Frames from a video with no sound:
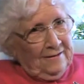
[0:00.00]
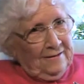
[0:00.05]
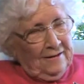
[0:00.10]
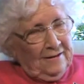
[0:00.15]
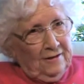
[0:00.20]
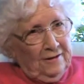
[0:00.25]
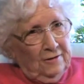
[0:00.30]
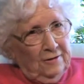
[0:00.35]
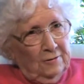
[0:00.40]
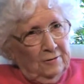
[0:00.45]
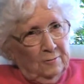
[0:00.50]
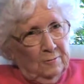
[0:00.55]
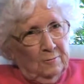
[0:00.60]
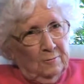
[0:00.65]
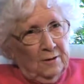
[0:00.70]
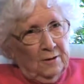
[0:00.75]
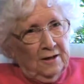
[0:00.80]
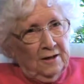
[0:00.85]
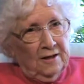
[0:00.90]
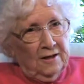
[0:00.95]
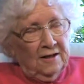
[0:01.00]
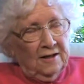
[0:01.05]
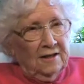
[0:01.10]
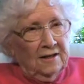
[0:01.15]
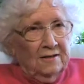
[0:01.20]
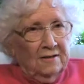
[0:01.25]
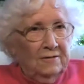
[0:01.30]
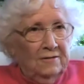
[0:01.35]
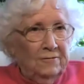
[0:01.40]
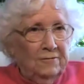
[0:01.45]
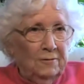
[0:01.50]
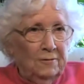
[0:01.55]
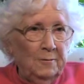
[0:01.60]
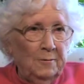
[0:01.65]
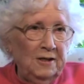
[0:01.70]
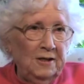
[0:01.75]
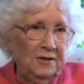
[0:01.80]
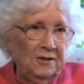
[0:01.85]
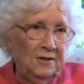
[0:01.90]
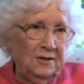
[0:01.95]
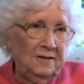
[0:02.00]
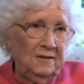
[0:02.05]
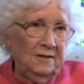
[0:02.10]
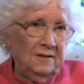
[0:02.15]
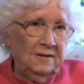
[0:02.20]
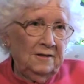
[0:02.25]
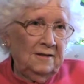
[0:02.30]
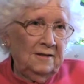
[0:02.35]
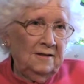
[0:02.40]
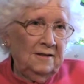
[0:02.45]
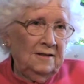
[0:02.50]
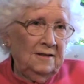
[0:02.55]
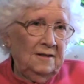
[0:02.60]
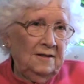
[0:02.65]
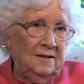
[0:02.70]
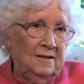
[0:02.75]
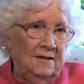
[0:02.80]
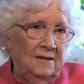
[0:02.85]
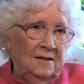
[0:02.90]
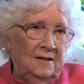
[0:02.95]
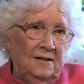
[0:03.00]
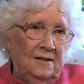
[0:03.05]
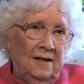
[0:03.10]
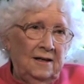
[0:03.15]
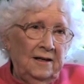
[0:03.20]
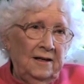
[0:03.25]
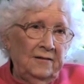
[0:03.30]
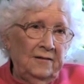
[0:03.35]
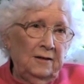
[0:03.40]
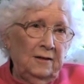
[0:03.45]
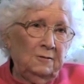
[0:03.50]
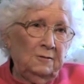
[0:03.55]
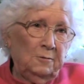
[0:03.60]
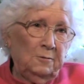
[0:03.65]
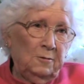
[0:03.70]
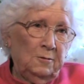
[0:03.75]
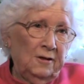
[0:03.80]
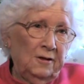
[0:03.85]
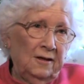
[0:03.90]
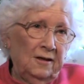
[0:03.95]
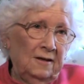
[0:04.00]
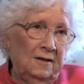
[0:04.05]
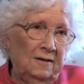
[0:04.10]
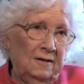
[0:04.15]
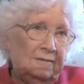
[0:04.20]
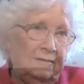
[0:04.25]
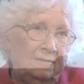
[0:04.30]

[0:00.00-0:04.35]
You don't break uh, formations, and that was pretty hard